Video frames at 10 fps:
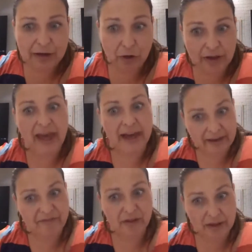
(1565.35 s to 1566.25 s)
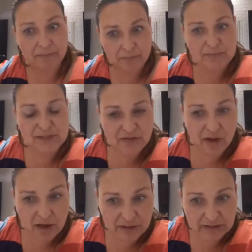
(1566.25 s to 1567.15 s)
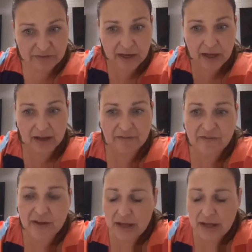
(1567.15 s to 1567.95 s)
okay for survival of life.